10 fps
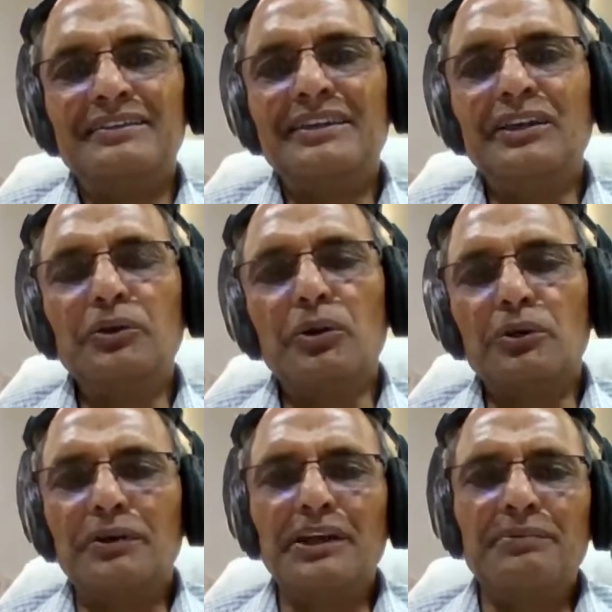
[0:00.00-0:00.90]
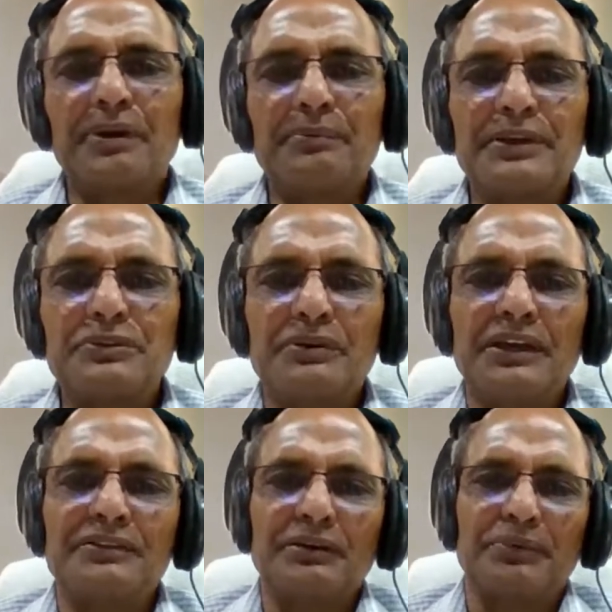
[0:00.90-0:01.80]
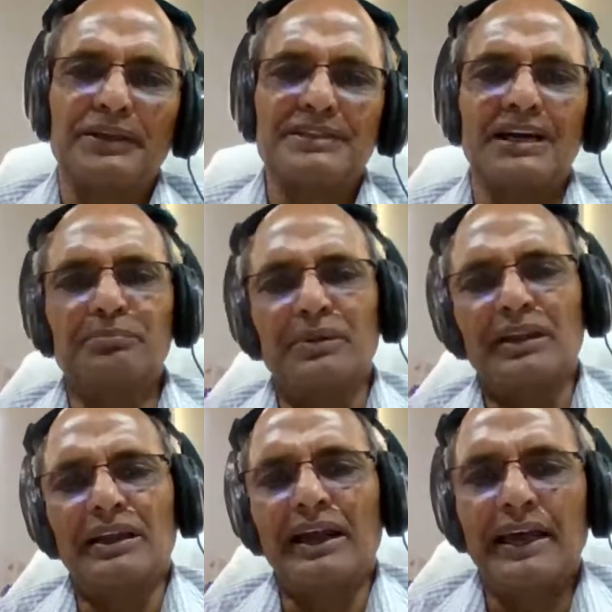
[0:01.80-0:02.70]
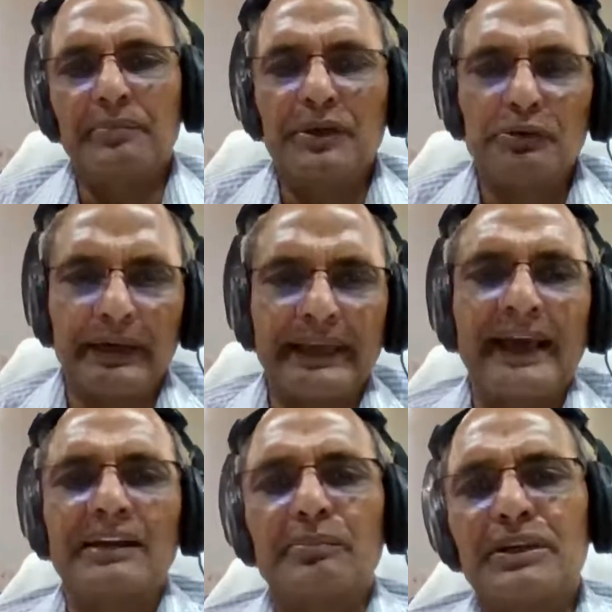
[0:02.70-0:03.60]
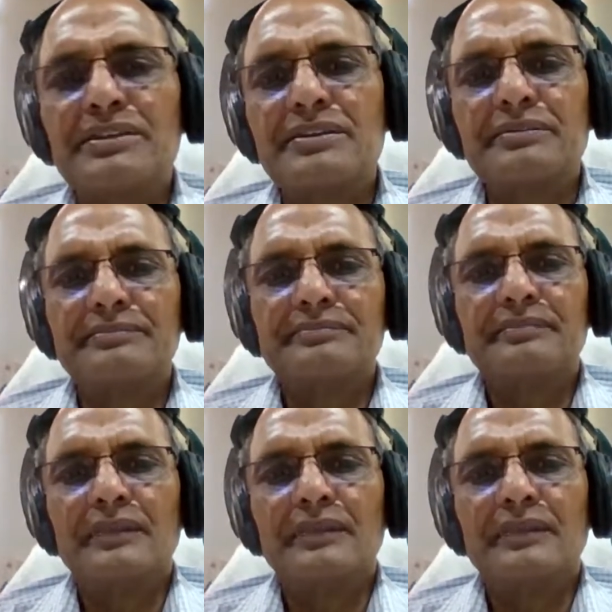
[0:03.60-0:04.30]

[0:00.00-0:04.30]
See, you go to any profession today. Say, for example, I am into academics.